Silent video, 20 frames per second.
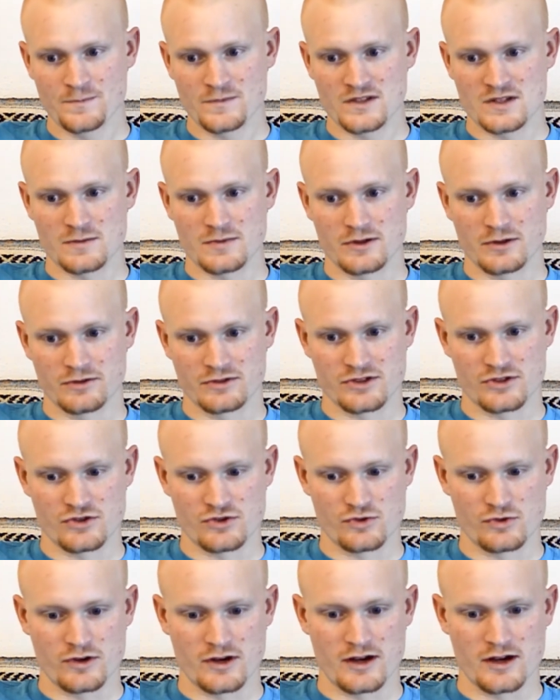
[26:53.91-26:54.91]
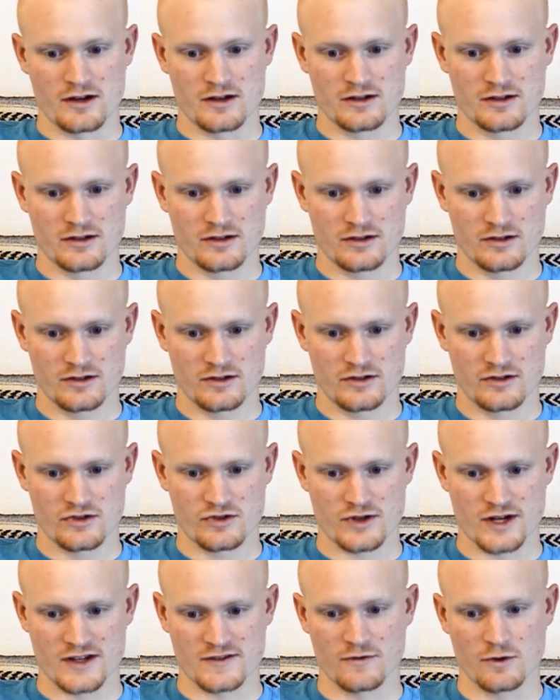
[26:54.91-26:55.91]
to be able to
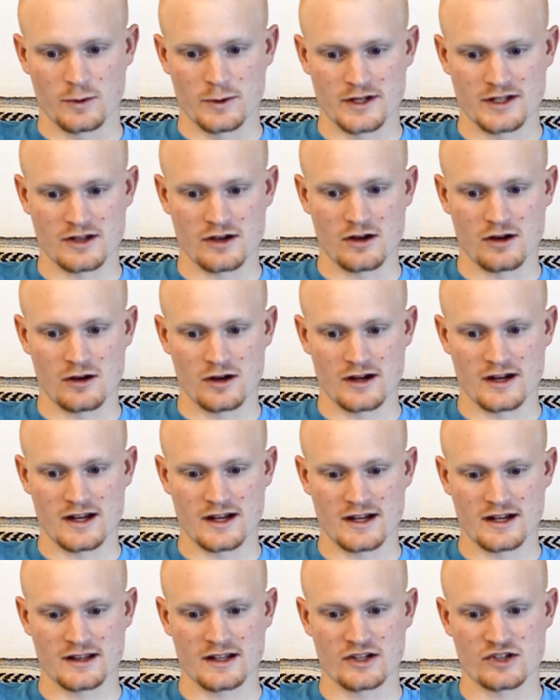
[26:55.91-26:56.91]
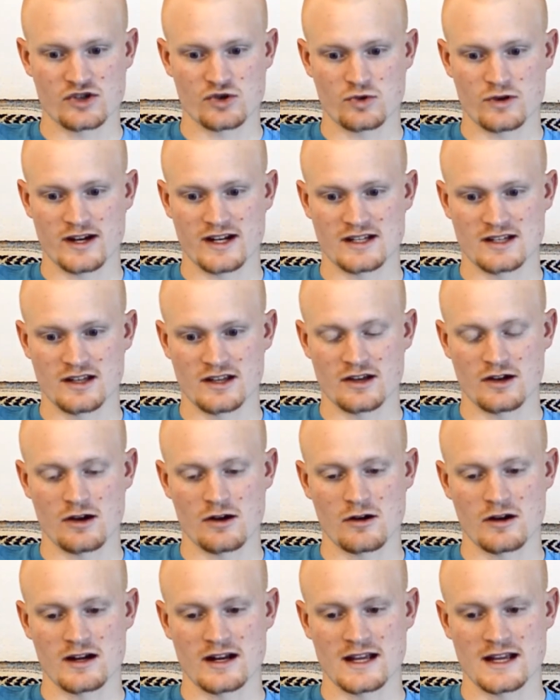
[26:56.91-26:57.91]
transform it into RNA, and then translate
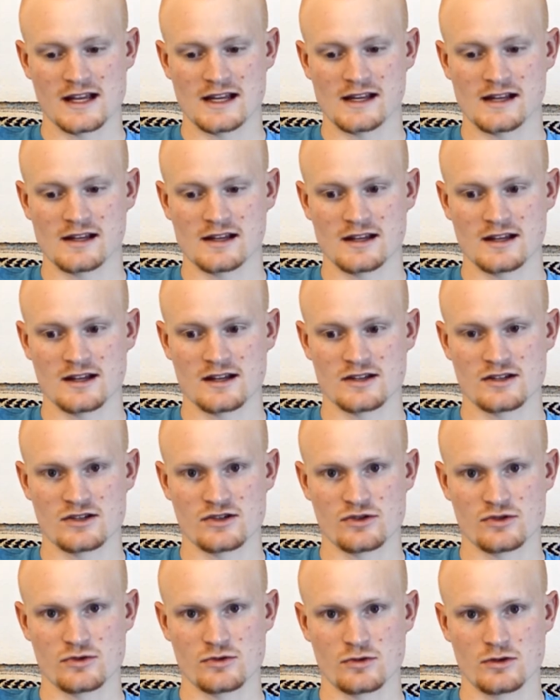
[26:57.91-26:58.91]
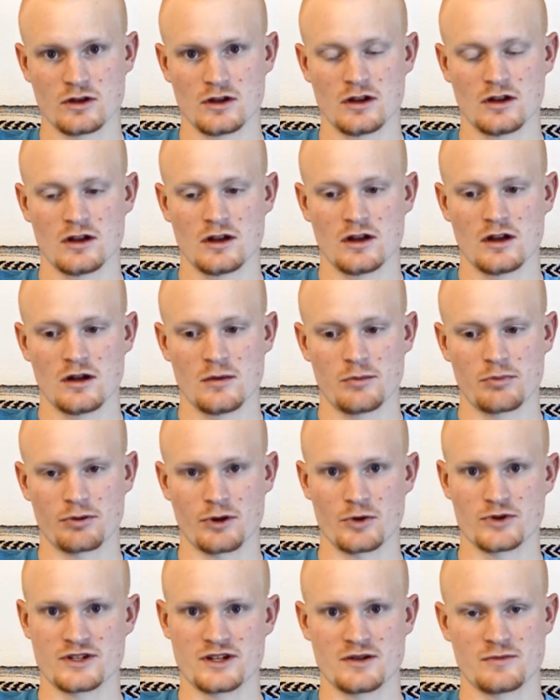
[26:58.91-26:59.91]
RNA into
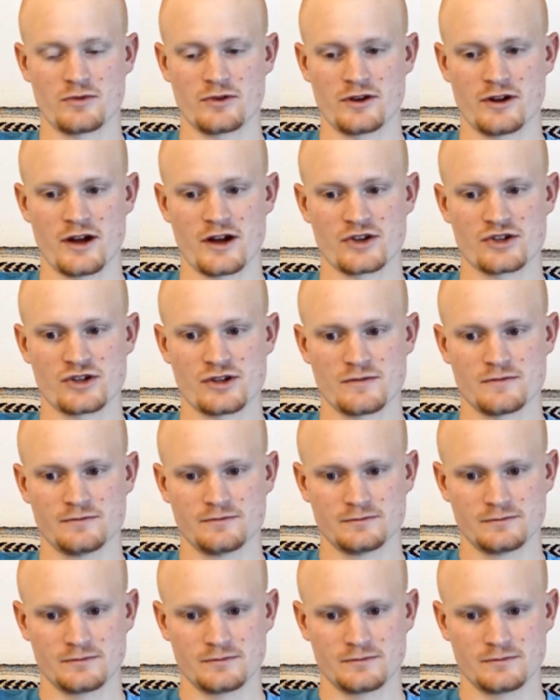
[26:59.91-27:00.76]
protein production.